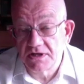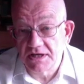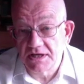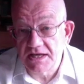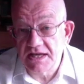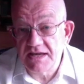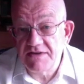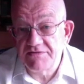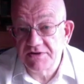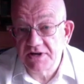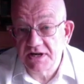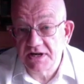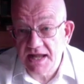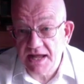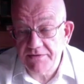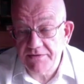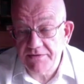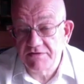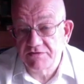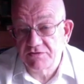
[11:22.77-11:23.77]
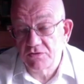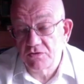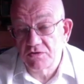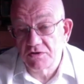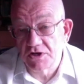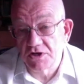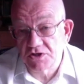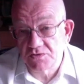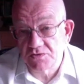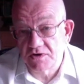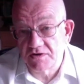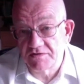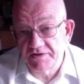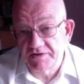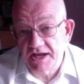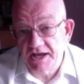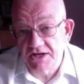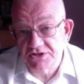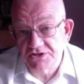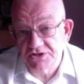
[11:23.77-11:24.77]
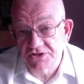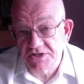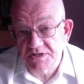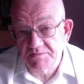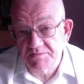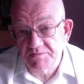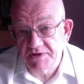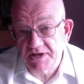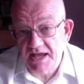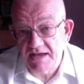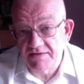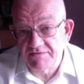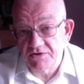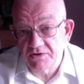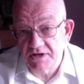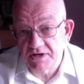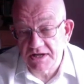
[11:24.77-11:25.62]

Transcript: even allowing for all those qualifications that behavioral